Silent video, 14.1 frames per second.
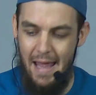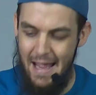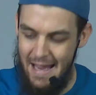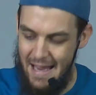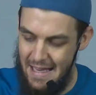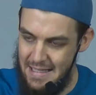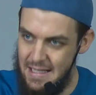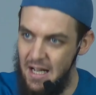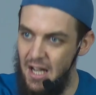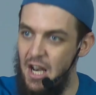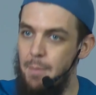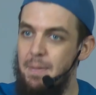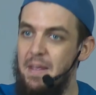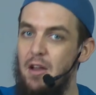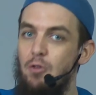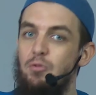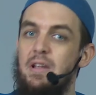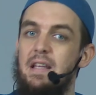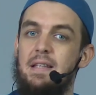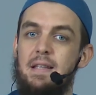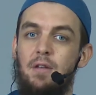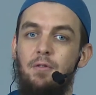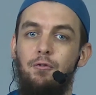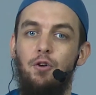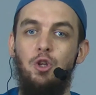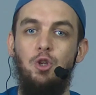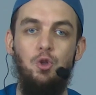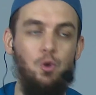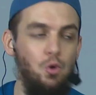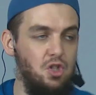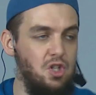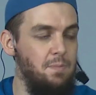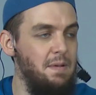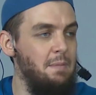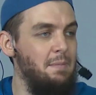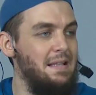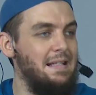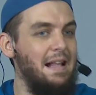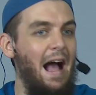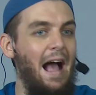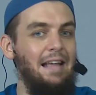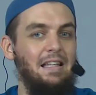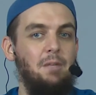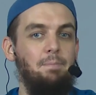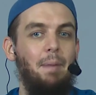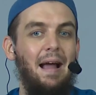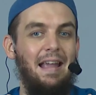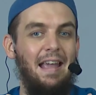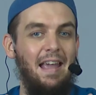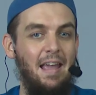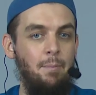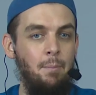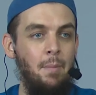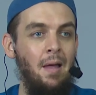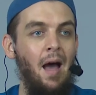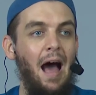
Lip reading: It's going to be a reason for you to be misguided by him